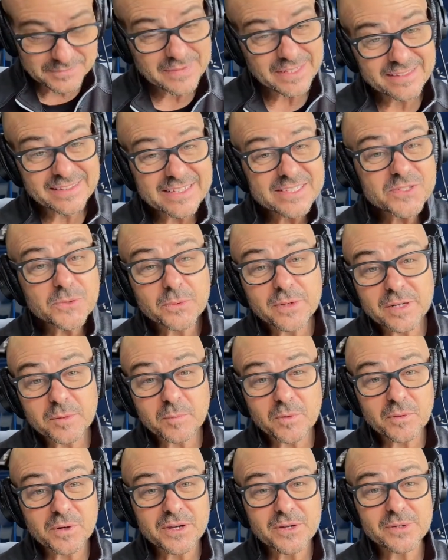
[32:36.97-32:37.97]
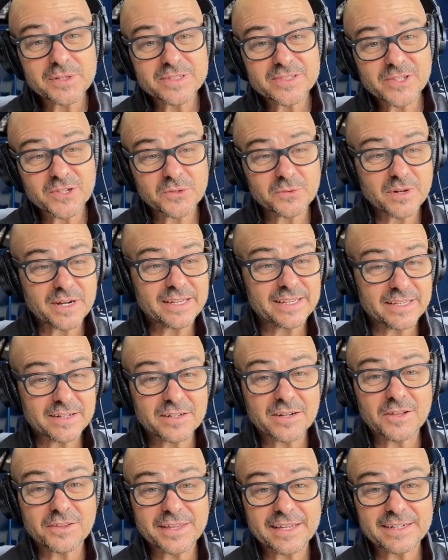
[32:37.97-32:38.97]
that's a rigmarole in its own right,
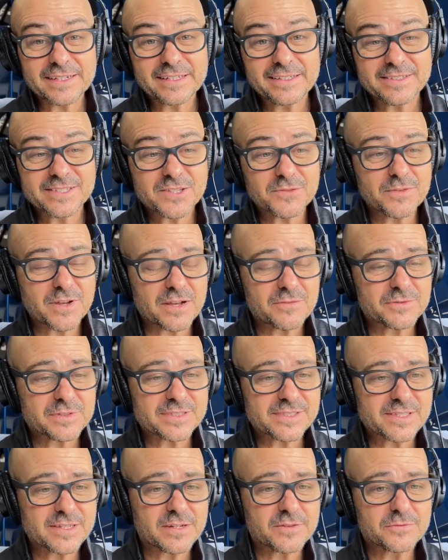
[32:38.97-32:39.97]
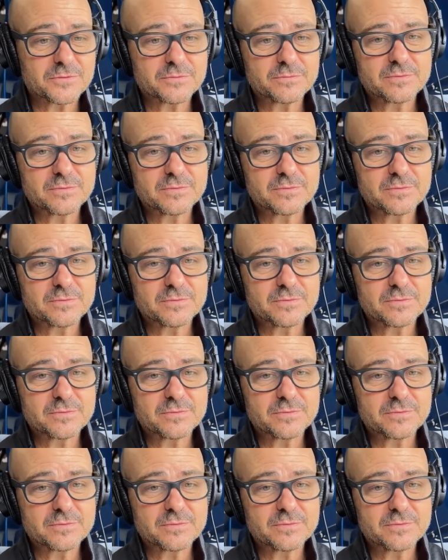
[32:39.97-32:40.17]
getting all that adhesive off and stuff.